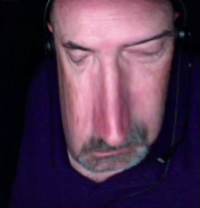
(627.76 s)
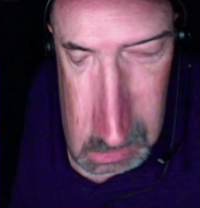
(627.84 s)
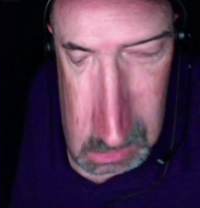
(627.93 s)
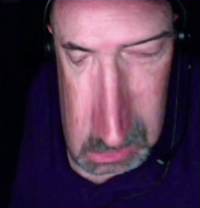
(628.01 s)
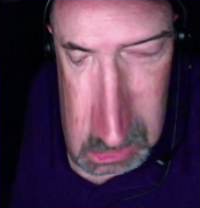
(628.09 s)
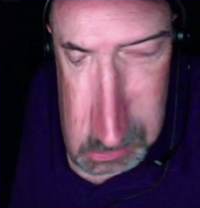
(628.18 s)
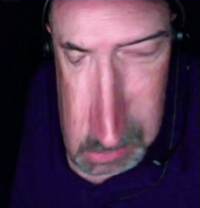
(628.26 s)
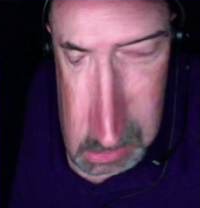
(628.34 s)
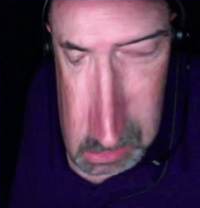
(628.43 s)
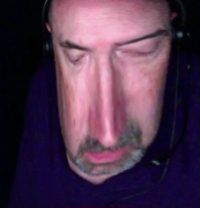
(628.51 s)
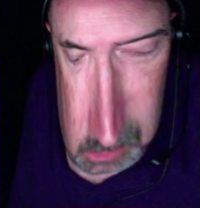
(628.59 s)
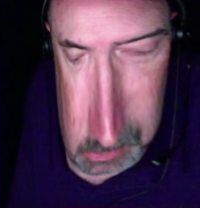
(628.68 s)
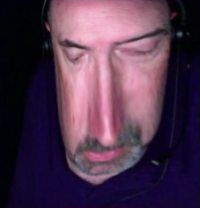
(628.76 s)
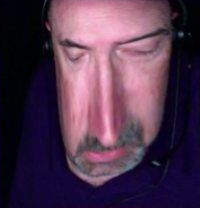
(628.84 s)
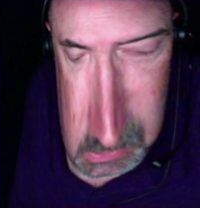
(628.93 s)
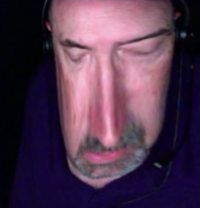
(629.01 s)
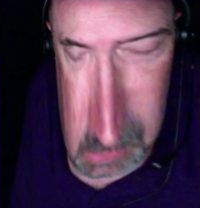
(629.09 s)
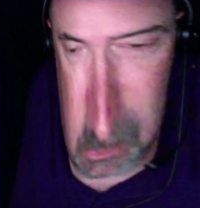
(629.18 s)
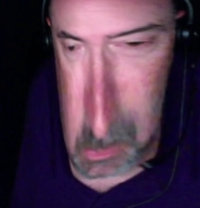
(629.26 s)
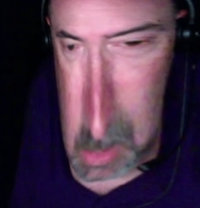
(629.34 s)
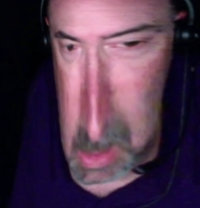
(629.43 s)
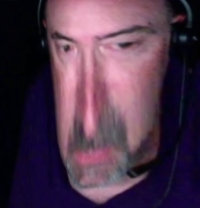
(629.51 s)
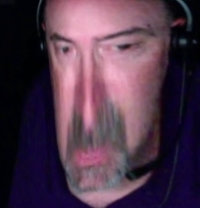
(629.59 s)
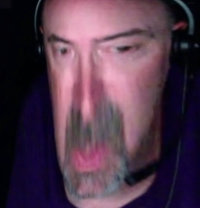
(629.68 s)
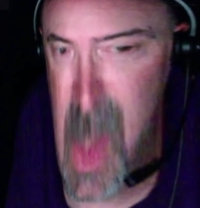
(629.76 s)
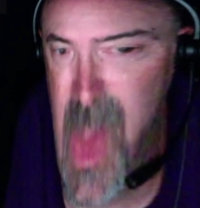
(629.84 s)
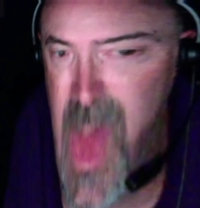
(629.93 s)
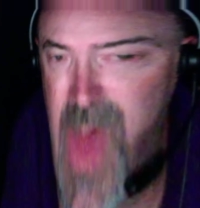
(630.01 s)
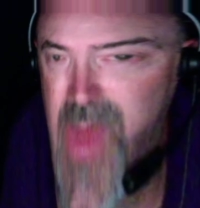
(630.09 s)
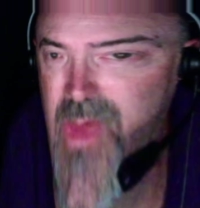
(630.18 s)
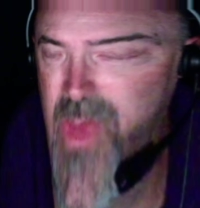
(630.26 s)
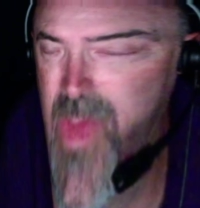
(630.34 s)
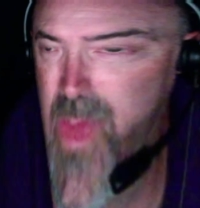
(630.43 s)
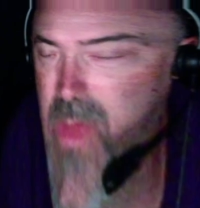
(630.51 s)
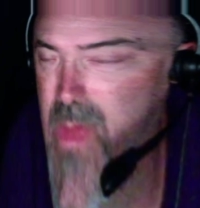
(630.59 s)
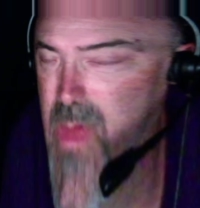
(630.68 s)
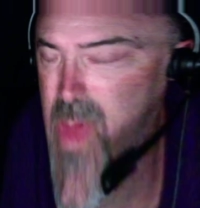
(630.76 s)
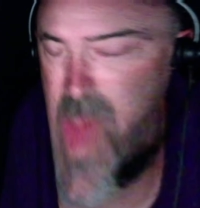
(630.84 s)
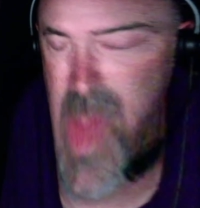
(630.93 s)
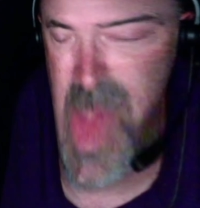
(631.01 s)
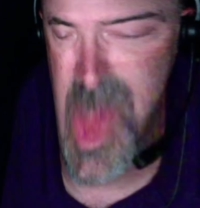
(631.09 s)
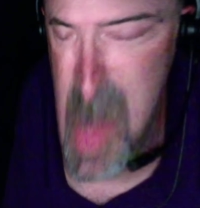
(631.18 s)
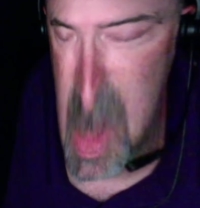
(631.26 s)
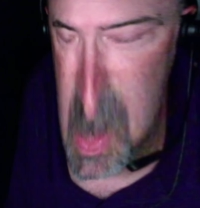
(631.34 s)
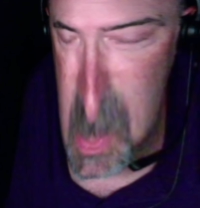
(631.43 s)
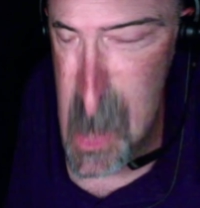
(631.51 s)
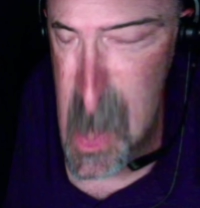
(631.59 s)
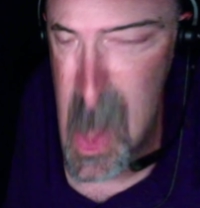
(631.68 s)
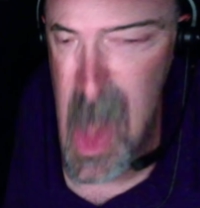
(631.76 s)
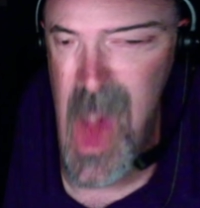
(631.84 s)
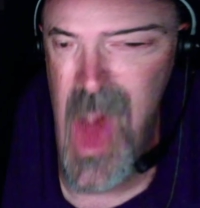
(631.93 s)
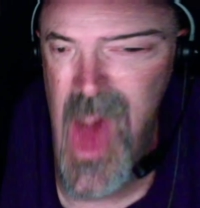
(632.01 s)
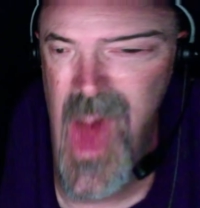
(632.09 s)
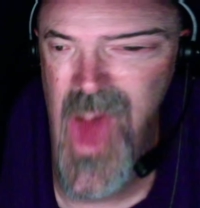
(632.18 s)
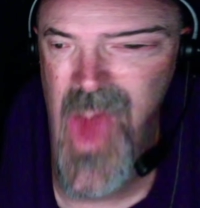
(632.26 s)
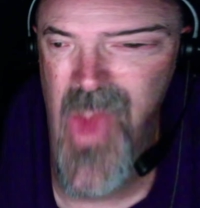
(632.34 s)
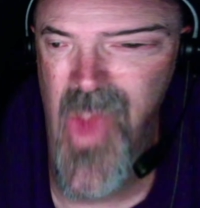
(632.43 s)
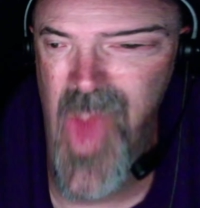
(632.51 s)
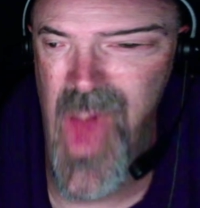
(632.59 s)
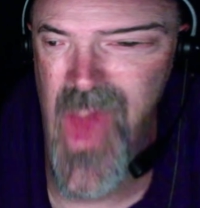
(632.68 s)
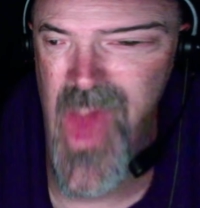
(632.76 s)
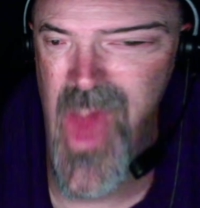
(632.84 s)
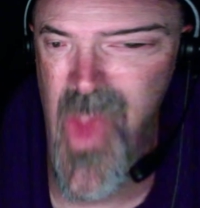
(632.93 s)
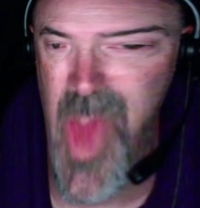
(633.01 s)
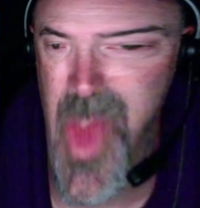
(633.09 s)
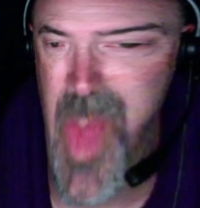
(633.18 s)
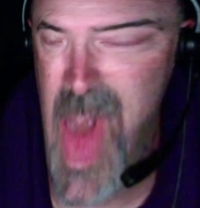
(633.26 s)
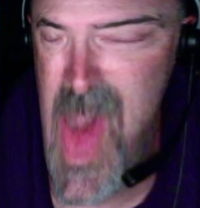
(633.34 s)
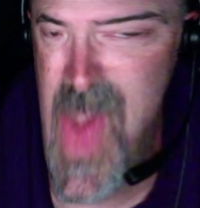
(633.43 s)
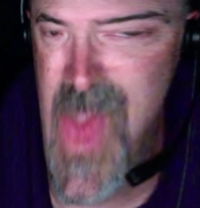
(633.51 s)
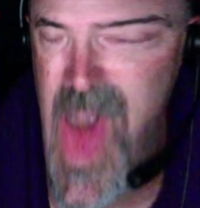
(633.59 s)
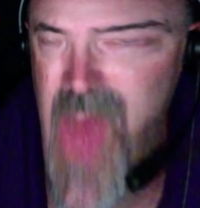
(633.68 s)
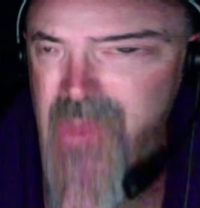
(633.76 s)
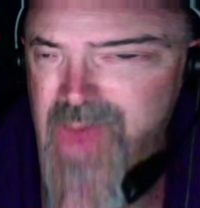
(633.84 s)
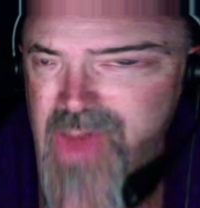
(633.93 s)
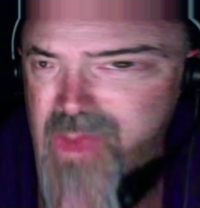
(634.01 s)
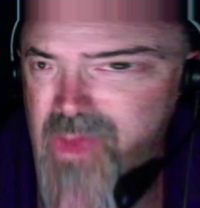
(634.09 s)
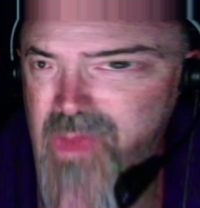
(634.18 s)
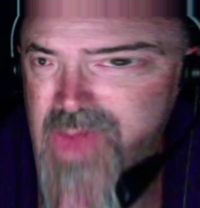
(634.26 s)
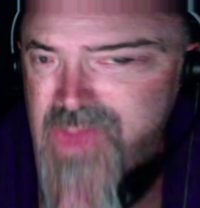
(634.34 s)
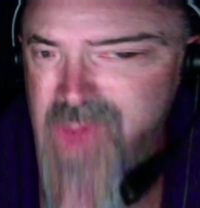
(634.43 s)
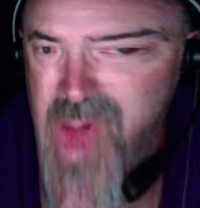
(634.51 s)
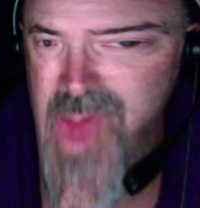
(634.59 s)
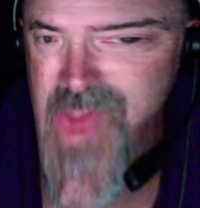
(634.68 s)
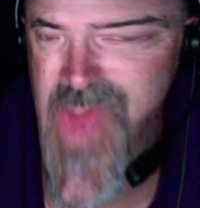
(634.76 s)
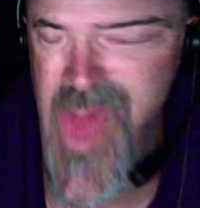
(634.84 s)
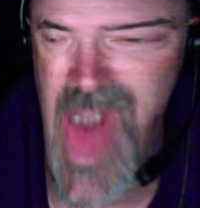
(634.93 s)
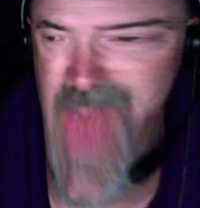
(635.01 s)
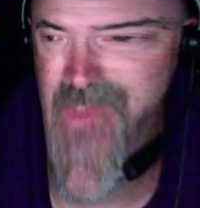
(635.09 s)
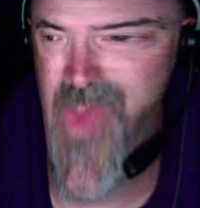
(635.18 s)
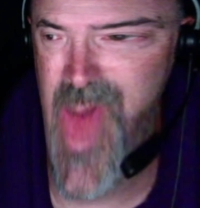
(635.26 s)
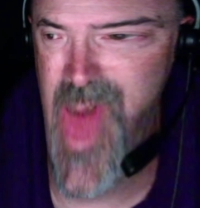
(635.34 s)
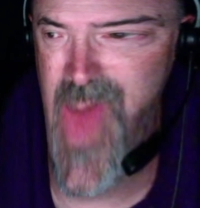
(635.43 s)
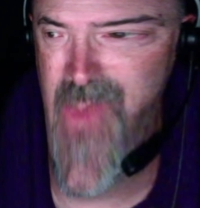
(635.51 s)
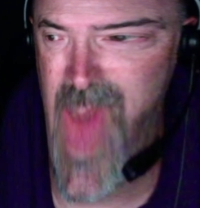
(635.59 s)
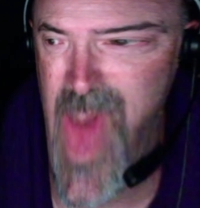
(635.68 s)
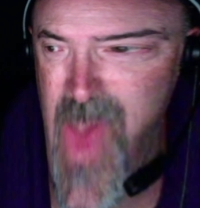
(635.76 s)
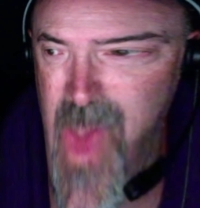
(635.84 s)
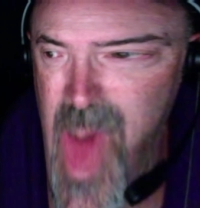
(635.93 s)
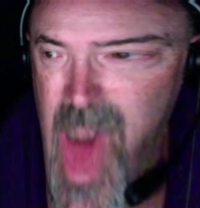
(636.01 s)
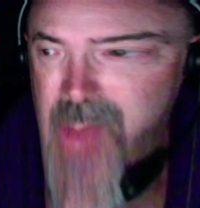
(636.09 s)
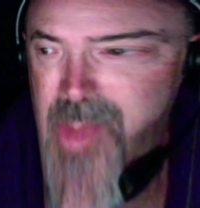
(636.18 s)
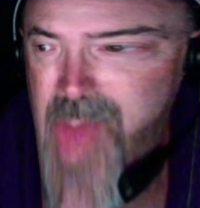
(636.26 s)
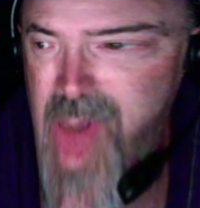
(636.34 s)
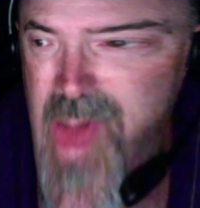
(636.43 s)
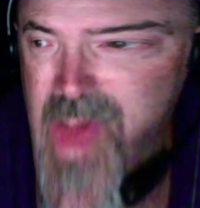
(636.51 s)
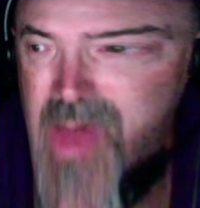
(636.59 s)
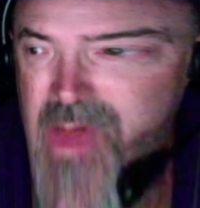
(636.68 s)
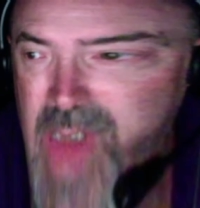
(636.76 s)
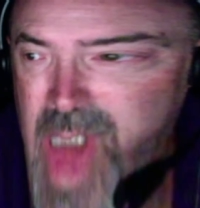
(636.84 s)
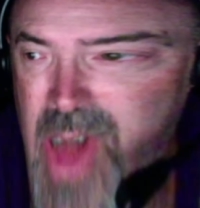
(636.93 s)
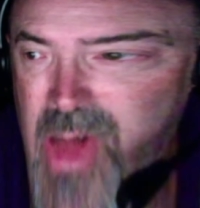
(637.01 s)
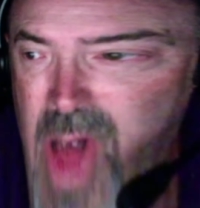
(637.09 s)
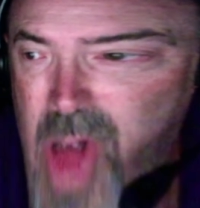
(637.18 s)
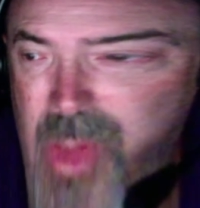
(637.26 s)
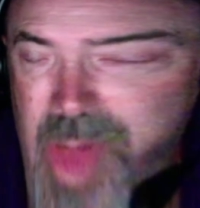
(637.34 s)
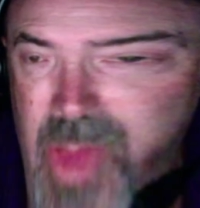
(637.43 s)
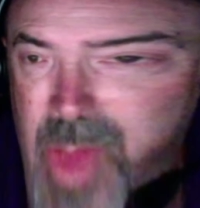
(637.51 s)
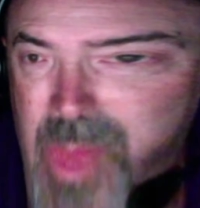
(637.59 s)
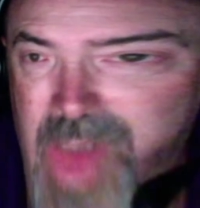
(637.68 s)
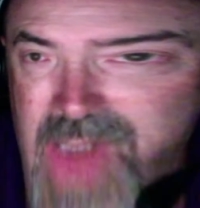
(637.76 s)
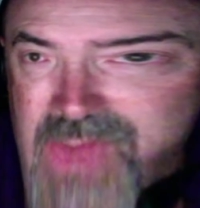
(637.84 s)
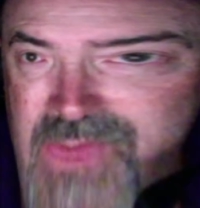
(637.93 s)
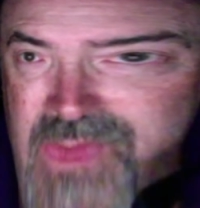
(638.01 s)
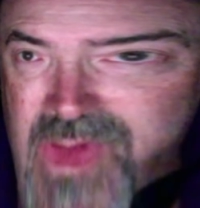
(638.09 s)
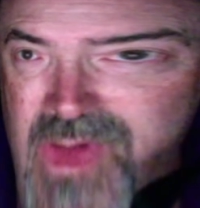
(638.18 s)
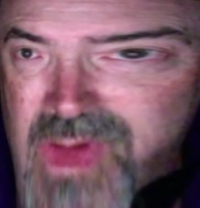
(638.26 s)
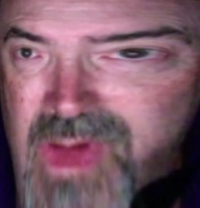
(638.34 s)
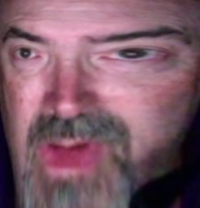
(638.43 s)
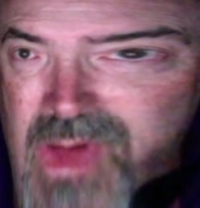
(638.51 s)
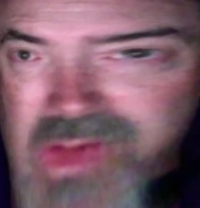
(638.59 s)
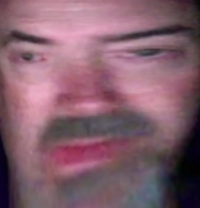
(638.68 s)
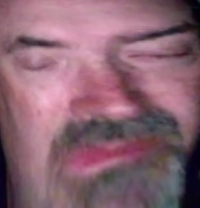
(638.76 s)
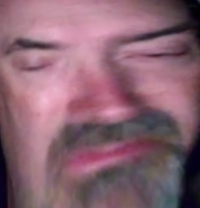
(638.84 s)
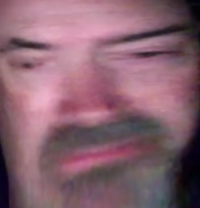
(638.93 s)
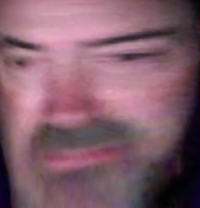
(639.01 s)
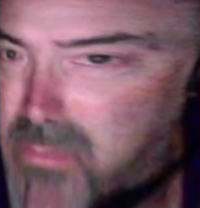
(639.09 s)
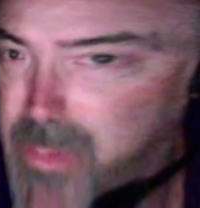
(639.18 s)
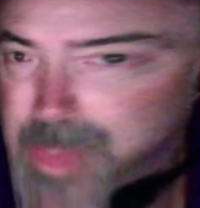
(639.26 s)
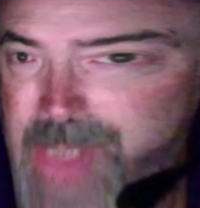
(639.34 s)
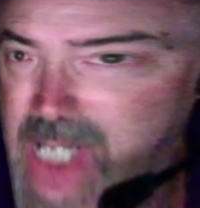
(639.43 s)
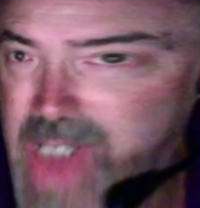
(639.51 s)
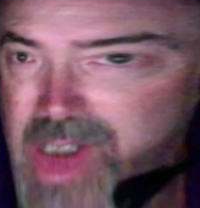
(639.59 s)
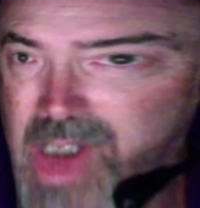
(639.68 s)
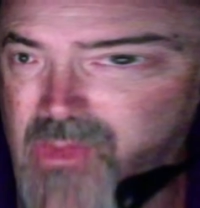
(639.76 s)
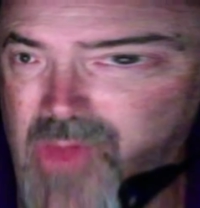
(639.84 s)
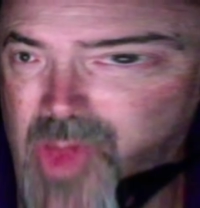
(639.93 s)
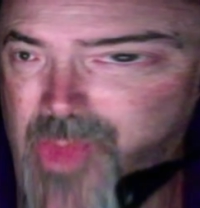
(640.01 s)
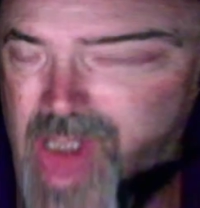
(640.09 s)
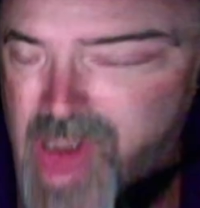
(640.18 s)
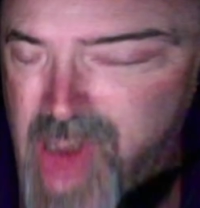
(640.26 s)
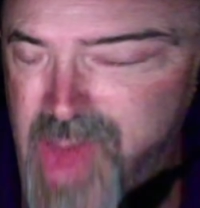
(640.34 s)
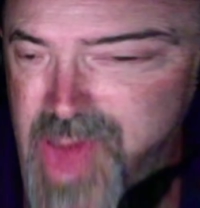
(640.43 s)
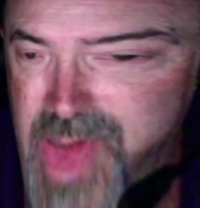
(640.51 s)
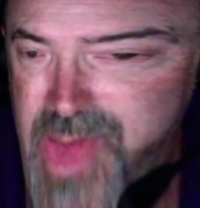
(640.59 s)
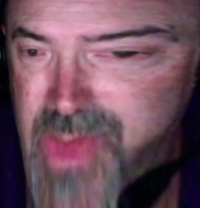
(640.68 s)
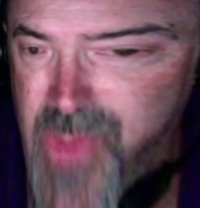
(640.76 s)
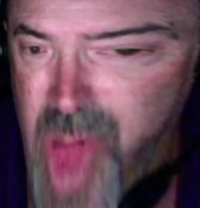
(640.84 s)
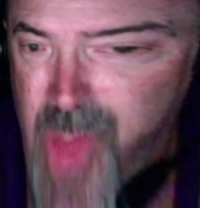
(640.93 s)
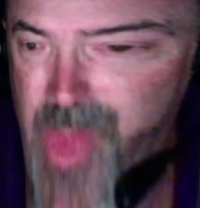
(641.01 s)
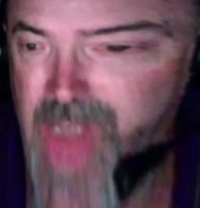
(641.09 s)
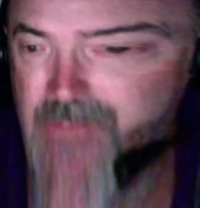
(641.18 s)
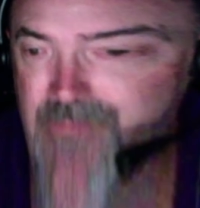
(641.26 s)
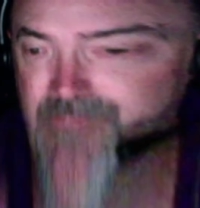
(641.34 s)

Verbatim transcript: And these mega companies like Verizon and Google and all these places will replace, I don't think Google has a call center. I have no idea if they do or not, but it'll all be replaced by a robot, a digital robot.